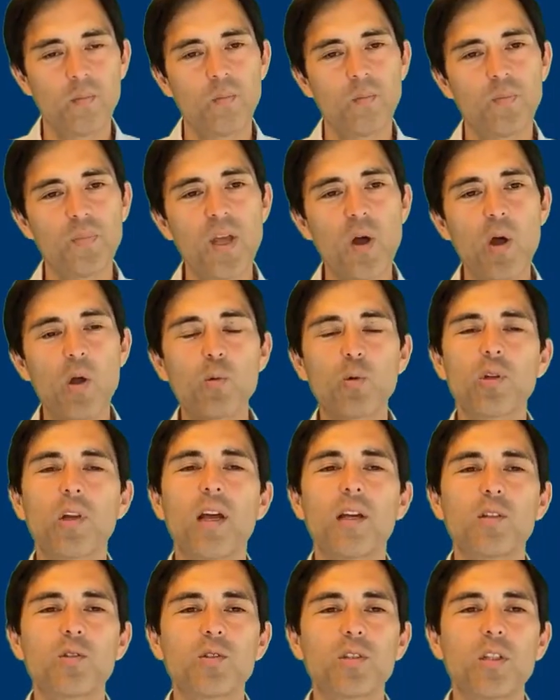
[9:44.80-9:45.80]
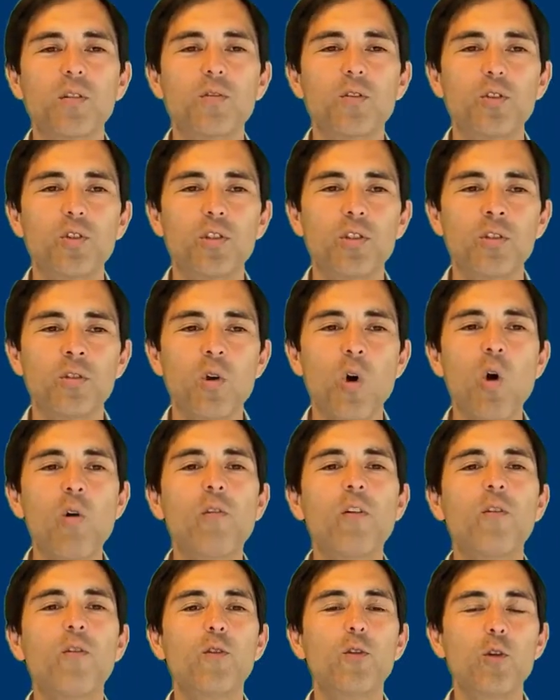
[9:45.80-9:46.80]
Now I would like to give you an
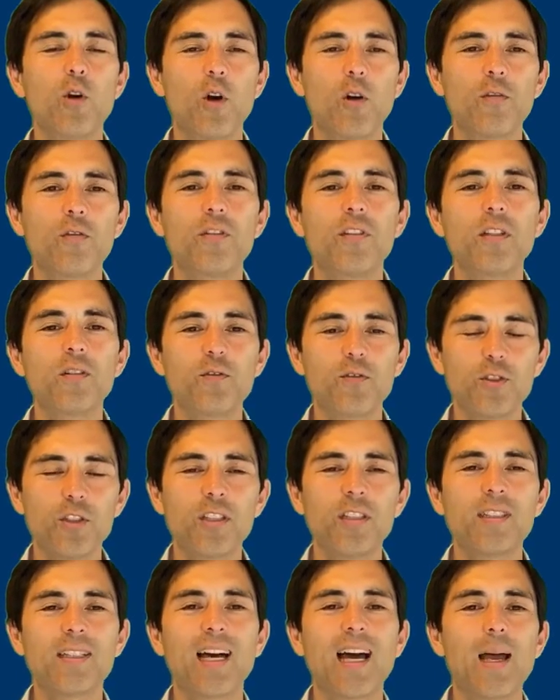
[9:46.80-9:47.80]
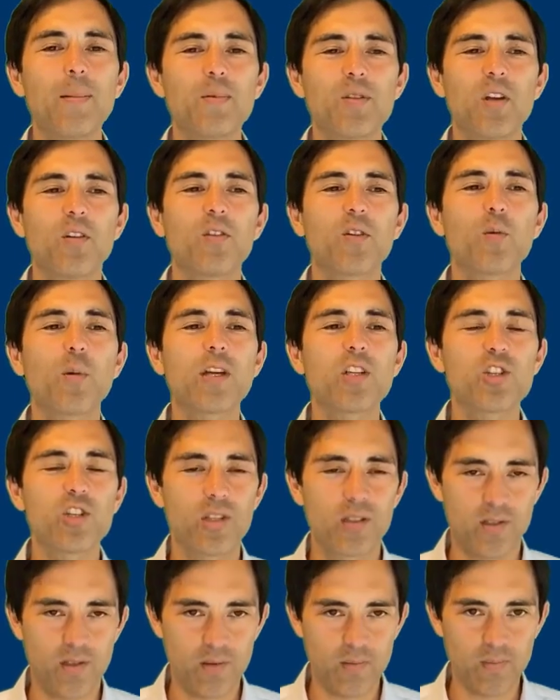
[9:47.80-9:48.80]
overview of different types of
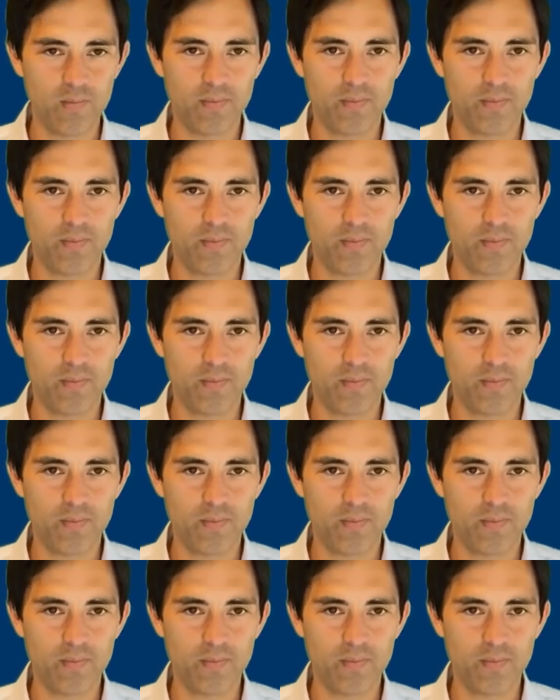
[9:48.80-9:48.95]
questions.